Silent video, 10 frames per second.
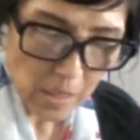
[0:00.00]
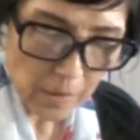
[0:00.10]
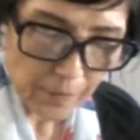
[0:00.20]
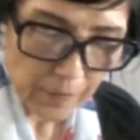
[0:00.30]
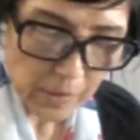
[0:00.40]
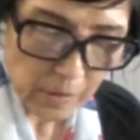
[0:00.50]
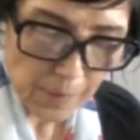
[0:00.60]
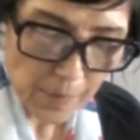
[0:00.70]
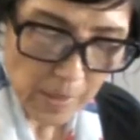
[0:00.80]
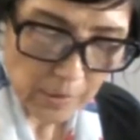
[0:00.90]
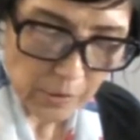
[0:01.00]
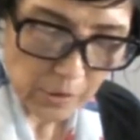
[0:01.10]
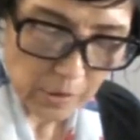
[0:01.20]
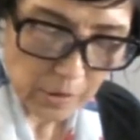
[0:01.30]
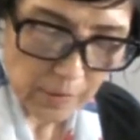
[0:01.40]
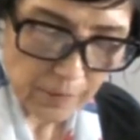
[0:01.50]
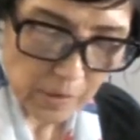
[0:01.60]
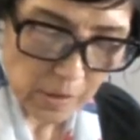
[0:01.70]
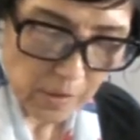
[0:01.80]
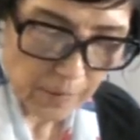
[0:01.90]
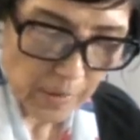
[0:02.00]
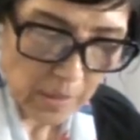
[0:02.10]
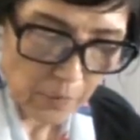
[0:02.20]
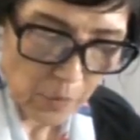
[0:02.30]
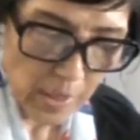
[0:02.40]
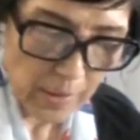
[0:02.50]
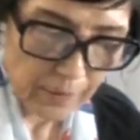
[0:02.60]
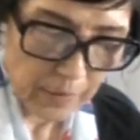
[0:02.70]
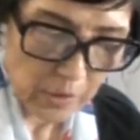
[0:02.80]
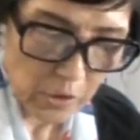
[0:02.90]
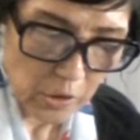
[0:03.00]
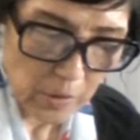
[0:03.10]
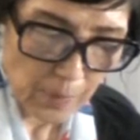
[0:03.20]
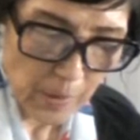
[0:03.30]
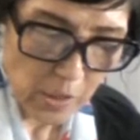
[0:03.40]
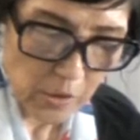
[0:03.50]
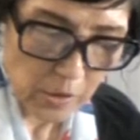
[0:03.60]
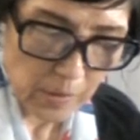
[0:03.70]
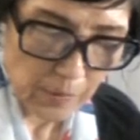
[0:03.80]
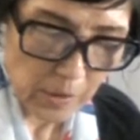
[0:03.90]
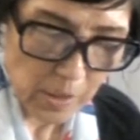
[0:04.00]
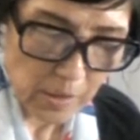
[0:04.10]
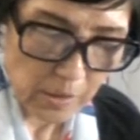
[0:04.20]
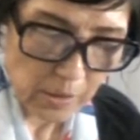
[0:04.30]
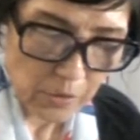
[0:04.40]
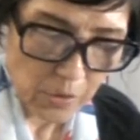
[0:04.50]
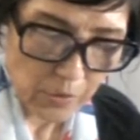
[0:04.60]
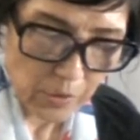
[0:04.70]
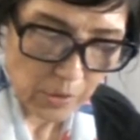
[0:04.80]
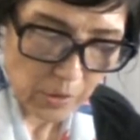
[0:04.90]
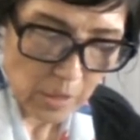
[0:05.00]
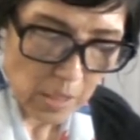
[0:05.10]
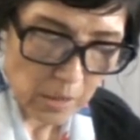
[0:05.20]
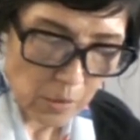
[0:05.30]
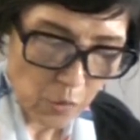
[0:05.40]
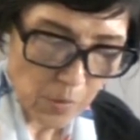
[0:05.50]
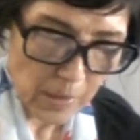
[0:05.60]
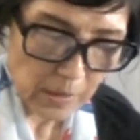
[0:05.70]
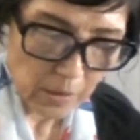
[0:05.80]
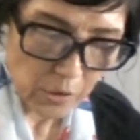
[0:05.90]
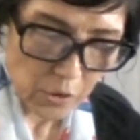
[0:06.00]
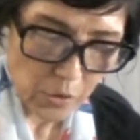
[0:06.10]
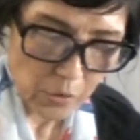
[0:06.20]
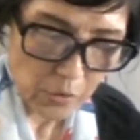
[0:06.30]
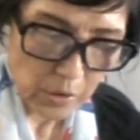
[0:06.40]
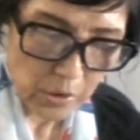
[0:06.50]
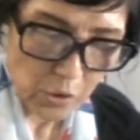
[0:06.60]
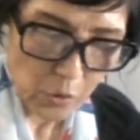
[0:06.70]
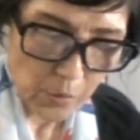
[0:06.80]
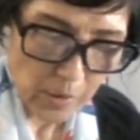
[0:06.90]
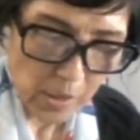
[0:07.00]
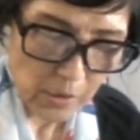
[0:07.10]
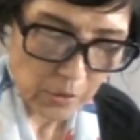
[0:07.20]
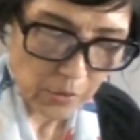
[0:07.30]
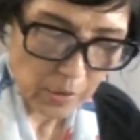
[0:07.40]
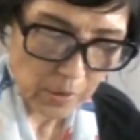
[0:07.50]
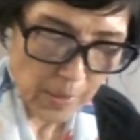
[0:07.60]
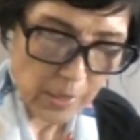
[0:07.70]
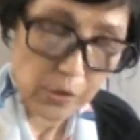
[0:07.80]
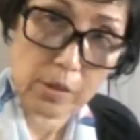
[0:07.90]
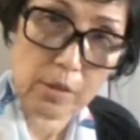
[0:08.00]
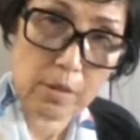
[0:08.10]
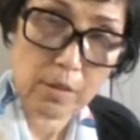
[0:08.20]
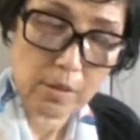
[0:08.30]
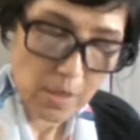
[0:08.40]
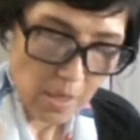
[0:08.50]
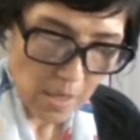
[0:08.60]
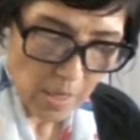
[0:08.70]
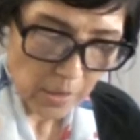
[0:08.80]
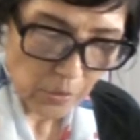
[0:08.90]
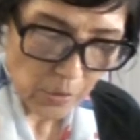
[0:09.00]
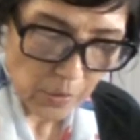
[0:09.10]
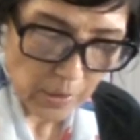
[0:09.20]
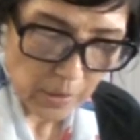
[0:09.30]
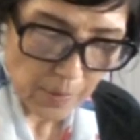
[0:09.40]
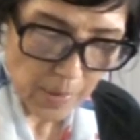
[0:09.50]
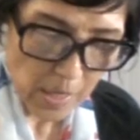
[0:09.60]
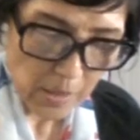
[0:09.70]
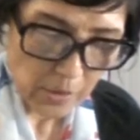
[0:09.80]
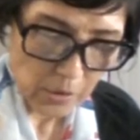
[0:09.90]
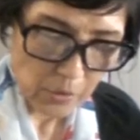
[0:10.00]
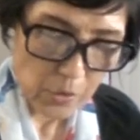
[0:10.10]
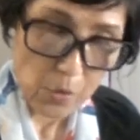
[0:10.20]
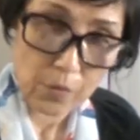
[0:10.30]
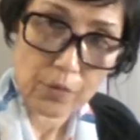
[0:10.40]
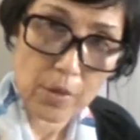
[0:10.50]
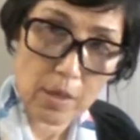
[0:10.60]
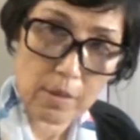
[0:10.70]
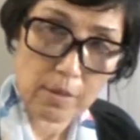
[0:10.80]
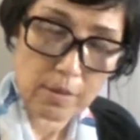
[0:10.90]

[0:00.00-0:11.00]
If this master gives him a wife and she bears him sons and daughters, the woman and her children shall belong to her master, and only the man shall go free.